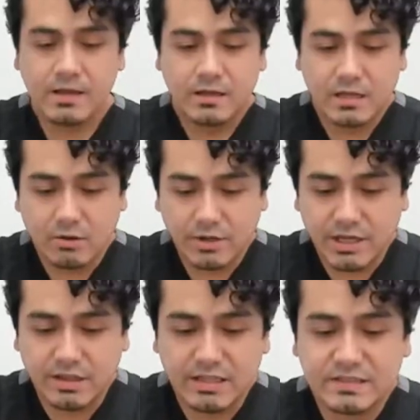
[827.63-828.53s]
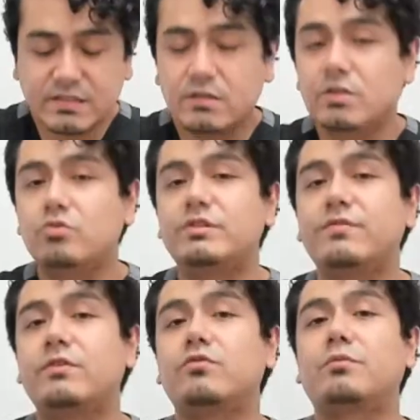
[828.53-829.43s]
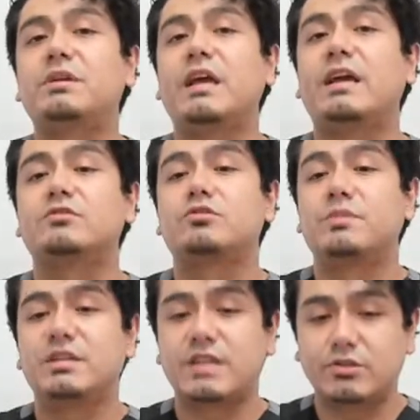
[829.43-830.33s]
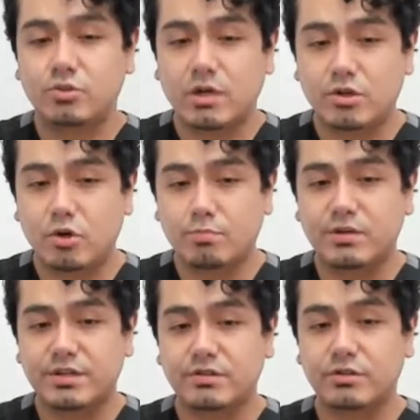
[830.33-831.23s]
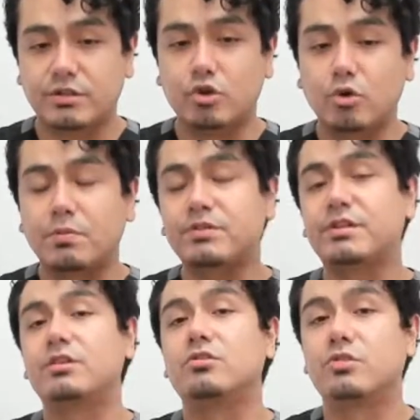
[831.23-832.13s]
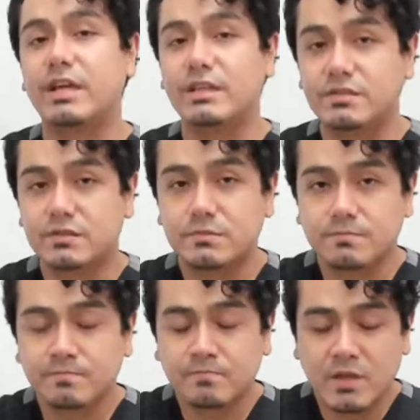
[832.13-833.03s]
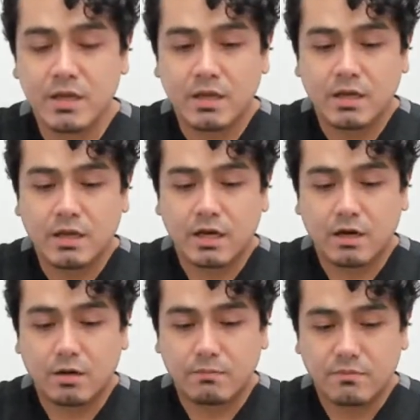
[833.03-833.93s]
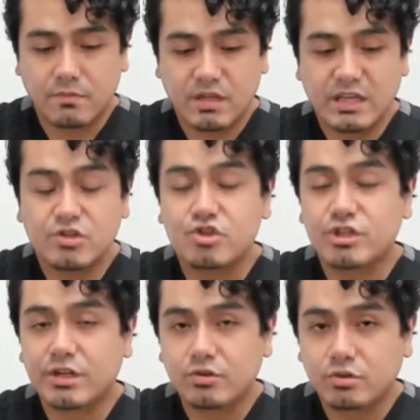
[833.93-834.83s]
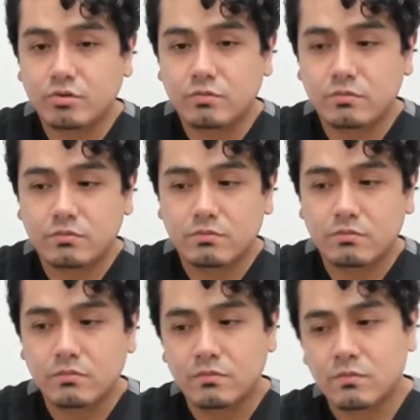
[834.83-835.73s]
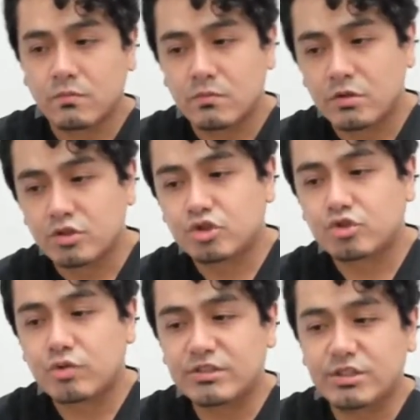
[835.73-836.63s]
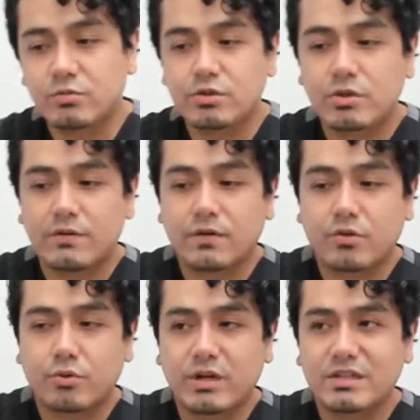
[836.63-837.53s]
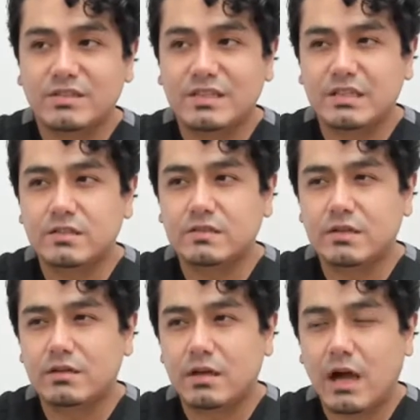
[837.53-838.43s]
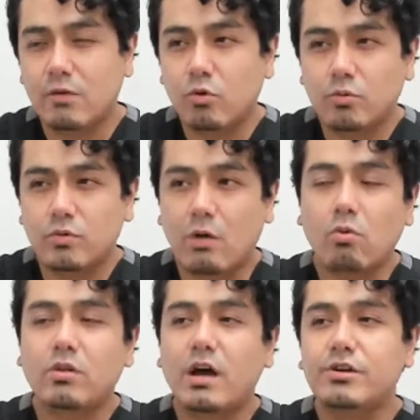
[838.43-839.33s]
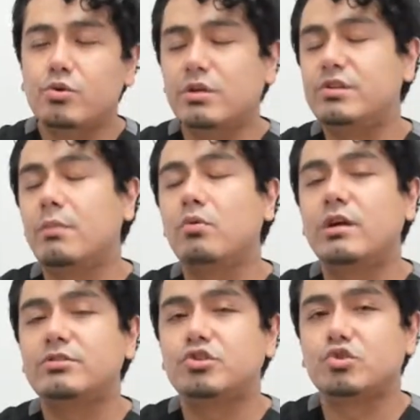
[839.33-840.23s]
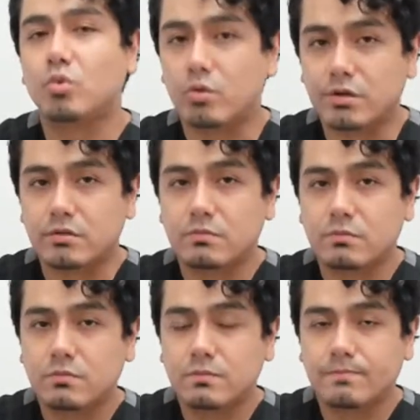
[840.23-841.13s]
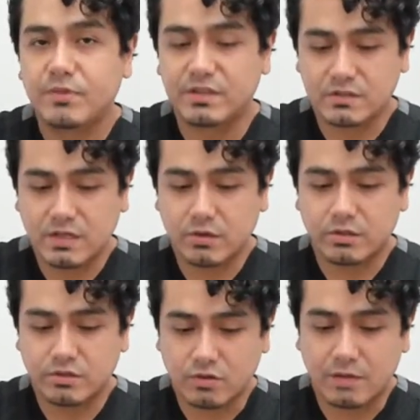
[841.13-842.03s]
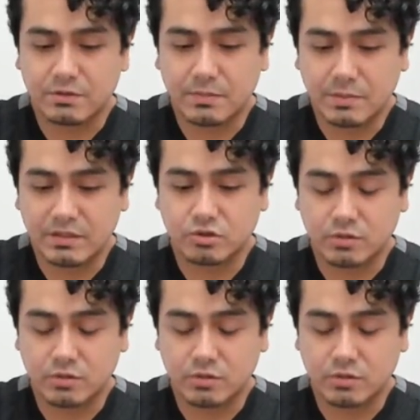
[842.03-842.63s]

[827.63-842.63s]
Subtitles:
Now, again, this is a little difficult for me to answer because I do not know your particular case. In general, stretching when you have arthritis is, I won't lie to you, a double-edged sword. And this is how I describe it to my patients